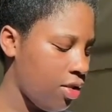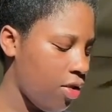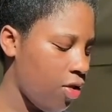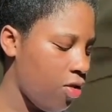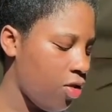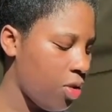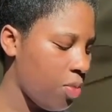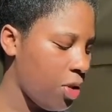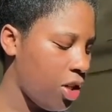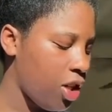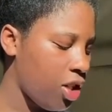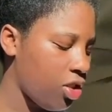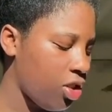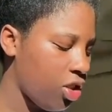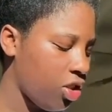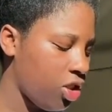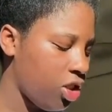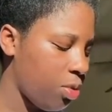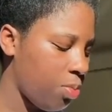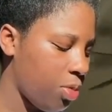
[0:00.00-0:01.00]
Only because of
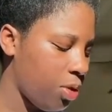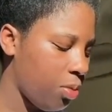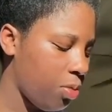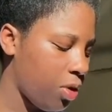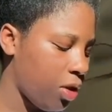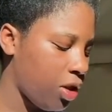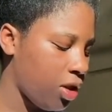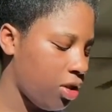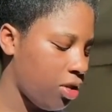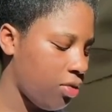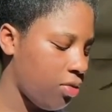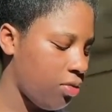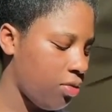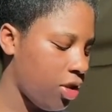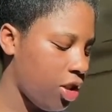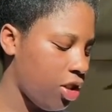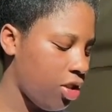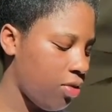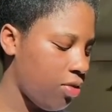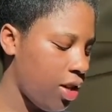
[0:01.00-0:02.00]
the shipping part.
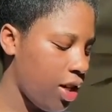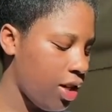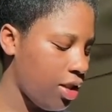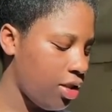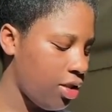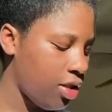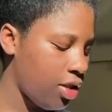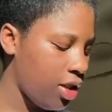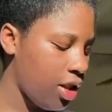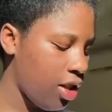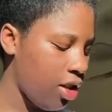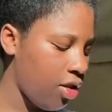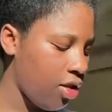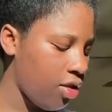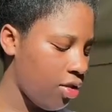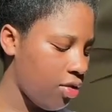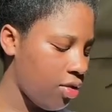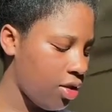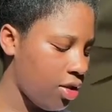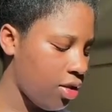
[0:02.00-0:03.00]
Otherwise, this
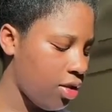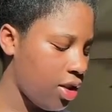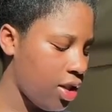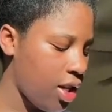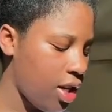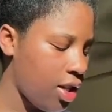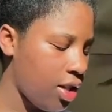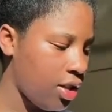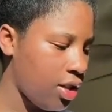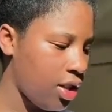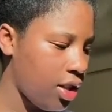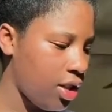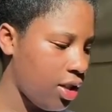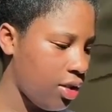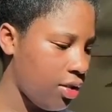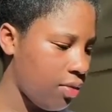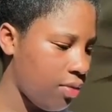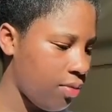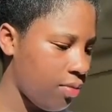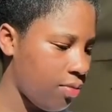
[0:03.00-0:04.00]
hair is 10 out of
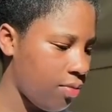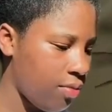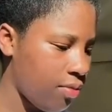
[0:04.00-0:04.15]
10.